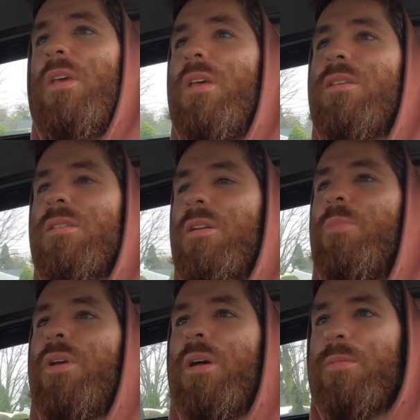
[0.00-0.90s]
Ian's gonna
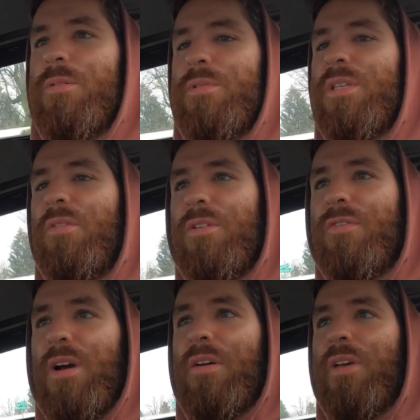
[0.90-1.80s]
pick up some
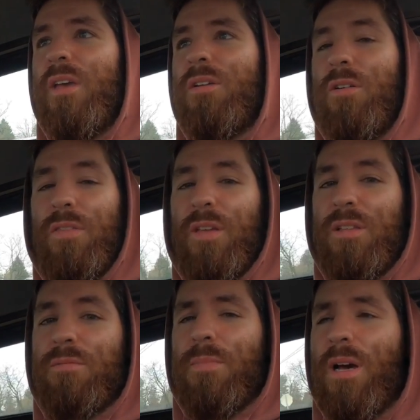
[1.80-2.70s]
75A
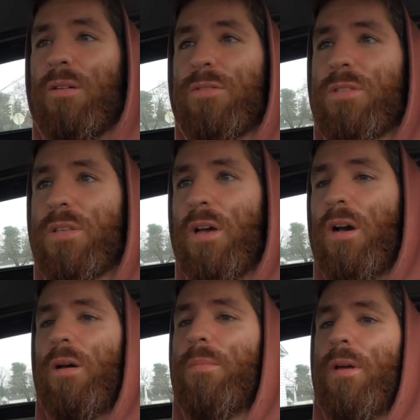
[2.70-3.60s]
urethane mounts,
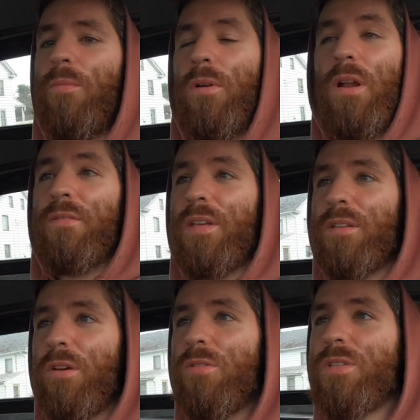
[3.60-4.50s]
and we're gonna have to
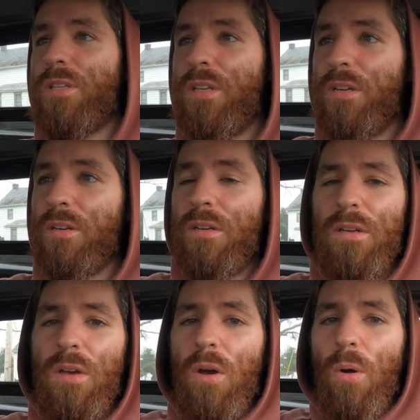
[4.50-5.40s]
get those in here.
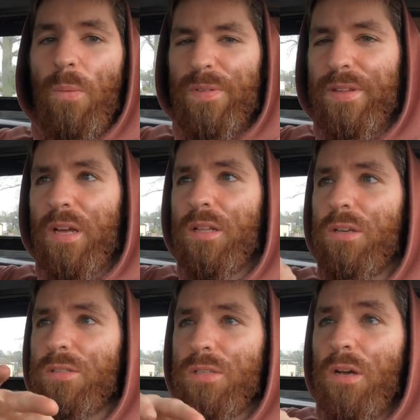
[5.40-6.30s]
Hopefully that
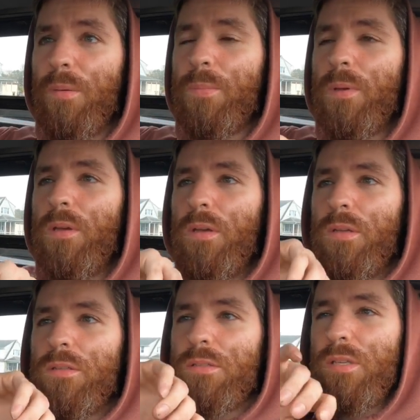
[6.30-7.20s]
clears it up.
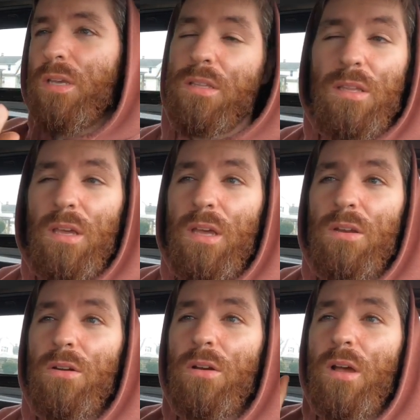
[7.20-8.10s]
Taking the
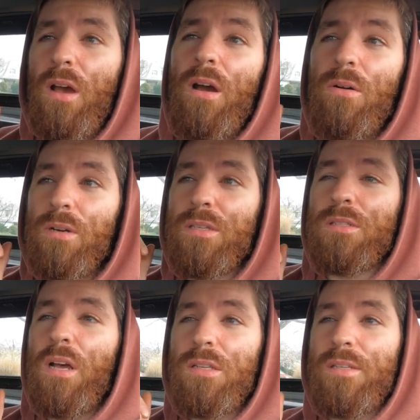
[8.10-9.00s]
header out is
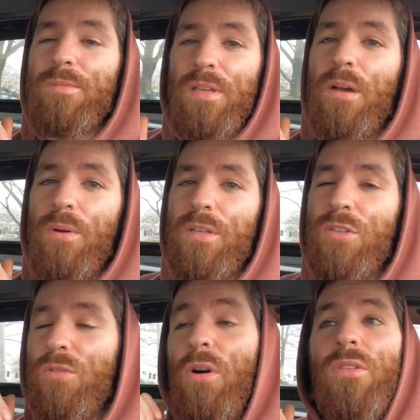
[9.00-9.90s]
not something I want to
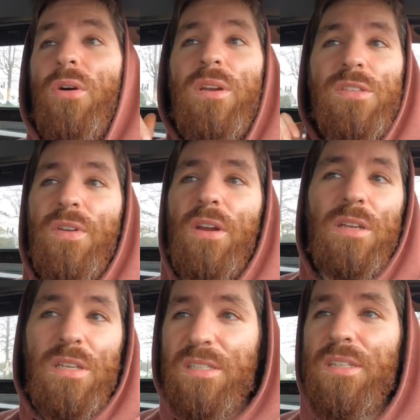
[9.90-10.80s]
do, although it is
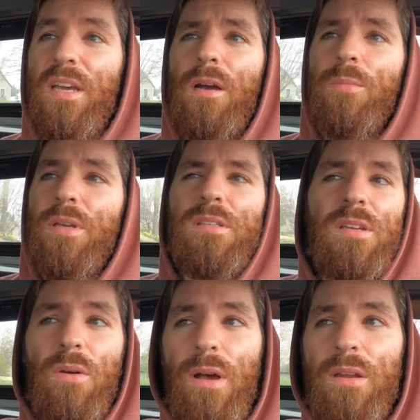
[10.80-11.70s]
very easy now because
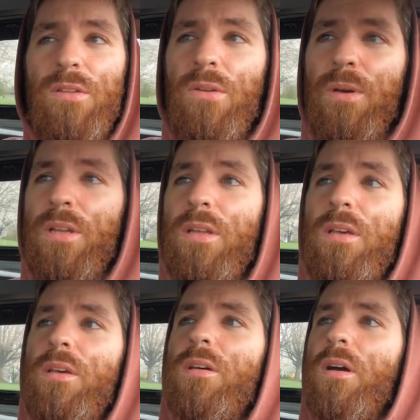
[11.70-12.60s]
I know how to do it.
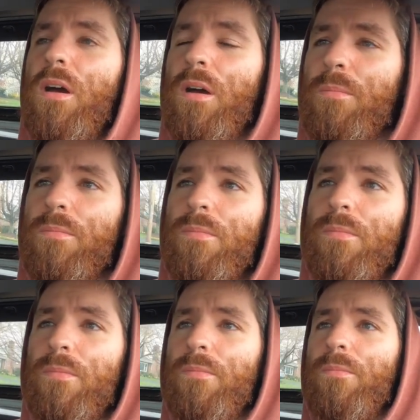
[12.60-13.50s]

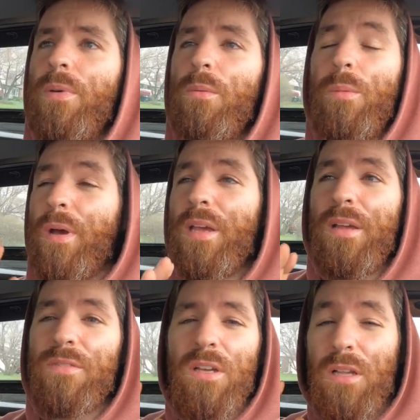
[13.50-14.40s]
But we might
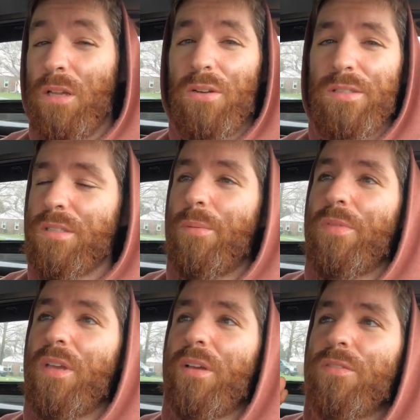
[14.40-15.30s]
have to clearance
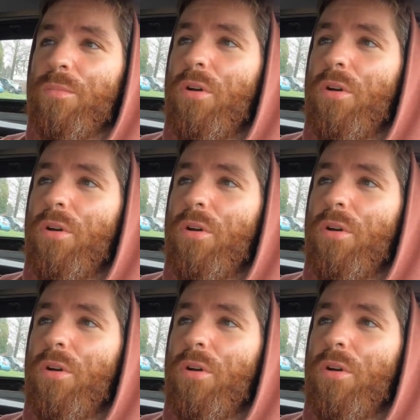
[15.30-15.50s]
something if the